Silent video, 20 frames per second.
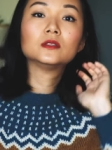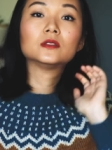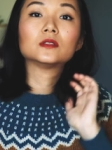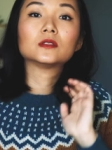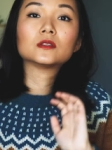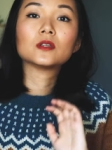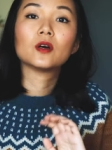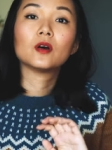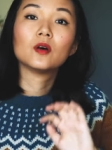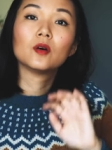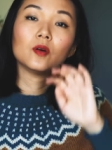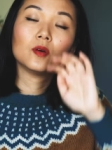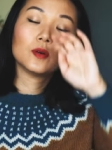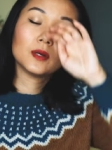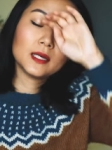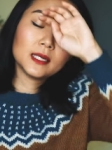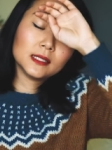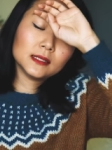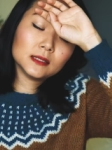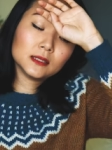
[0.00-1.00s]

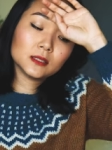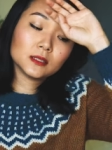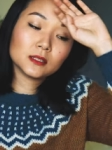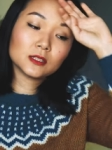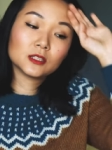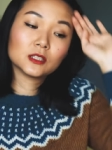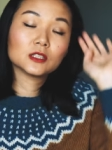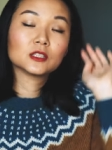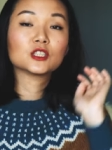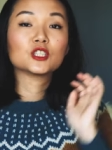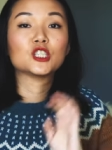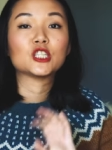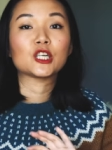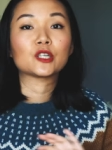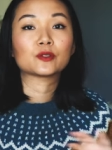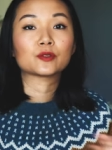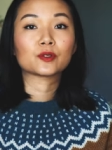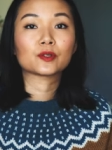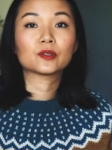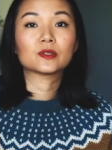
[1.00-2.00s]
so it's just
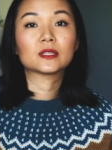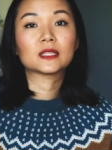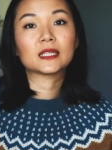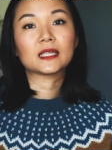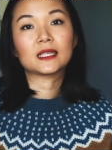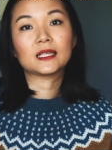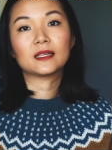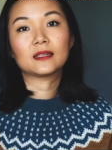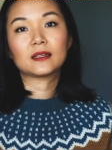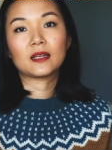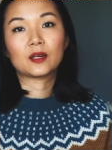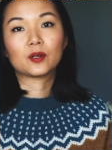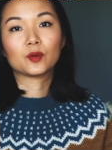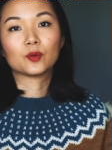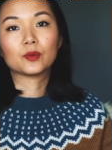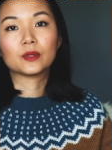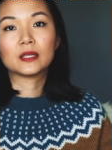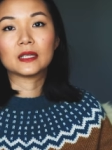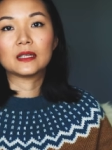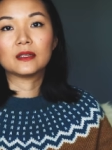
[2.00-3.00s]
generally like a
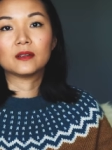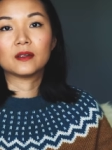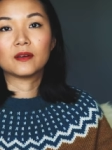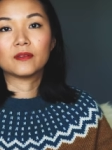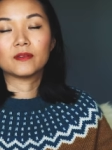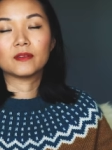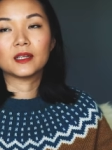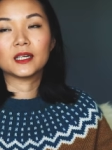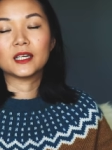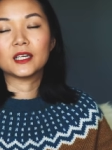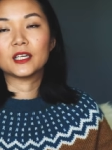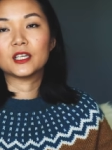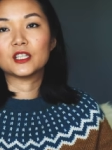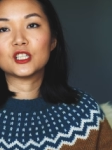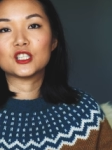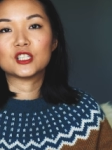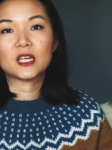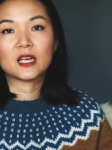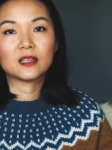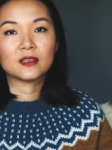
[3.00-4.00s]
really lovely
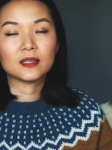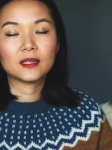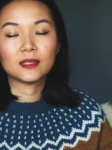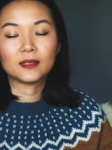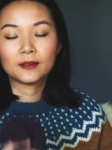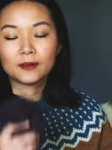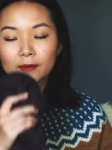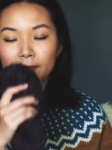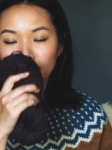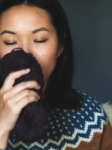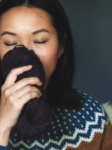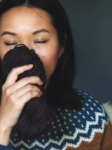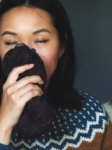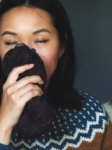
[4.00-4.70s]
Shetland,